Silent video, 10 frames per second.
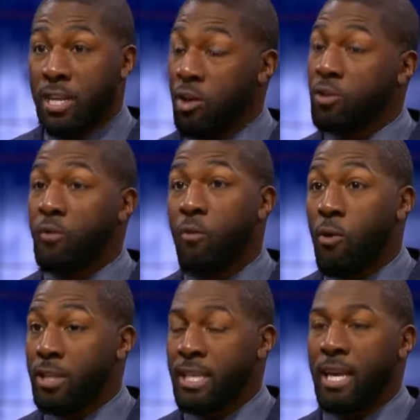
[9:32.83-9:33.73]
those
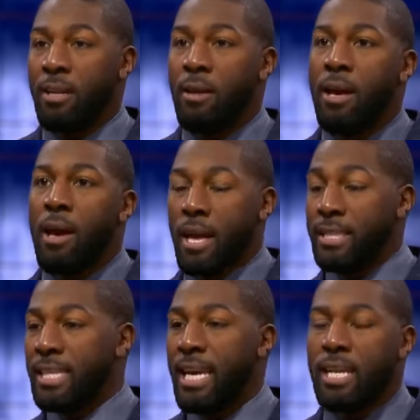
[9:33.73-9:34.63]
14 and
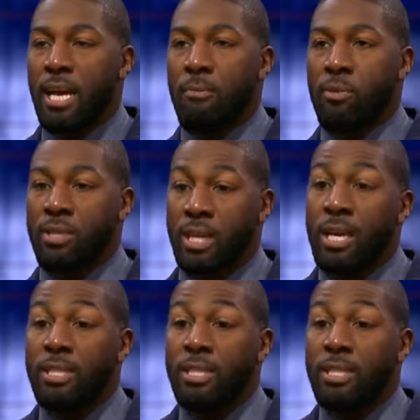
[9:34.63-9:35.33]
10 numbers,